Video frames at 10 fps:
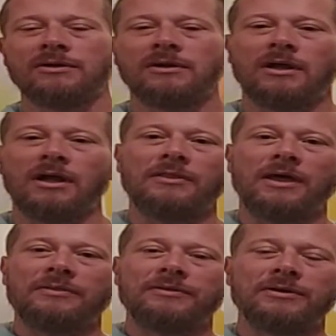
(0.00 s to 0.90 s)
and
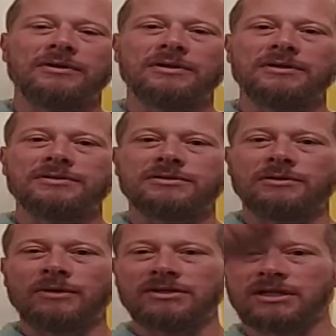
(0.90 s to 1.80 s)
that there is your
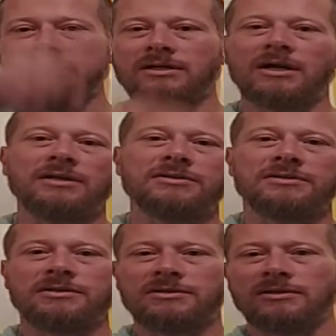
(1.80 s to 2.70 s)
mundane
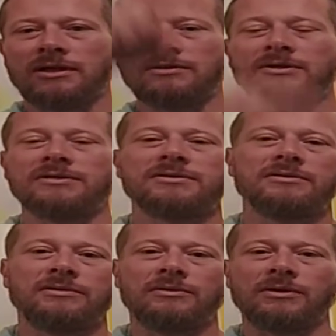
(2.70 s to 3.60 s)
consciousness like this,
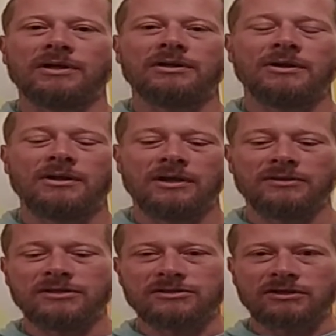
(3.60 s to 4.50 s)
okay? And
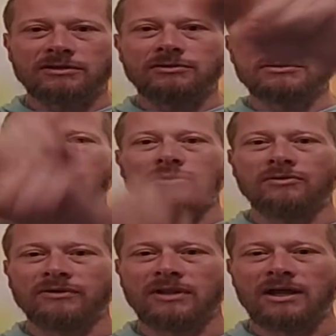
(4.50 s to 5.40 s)
these circles
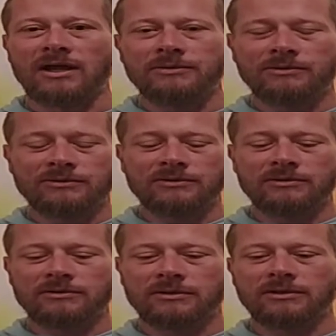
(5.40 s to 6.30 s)
overlap,
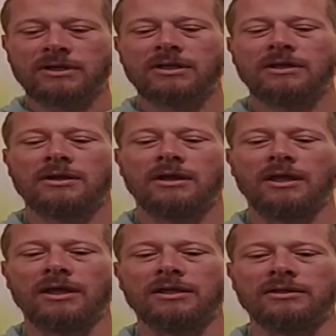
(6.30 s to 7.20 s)

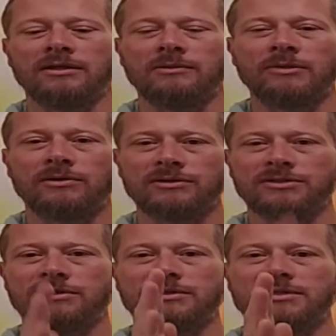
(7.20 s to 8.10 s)
and in the middle is
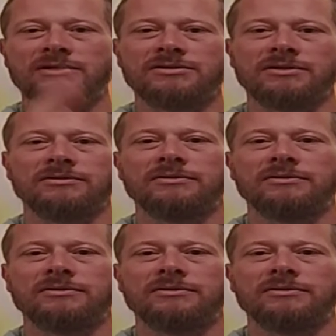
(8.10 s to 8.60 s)
your attention.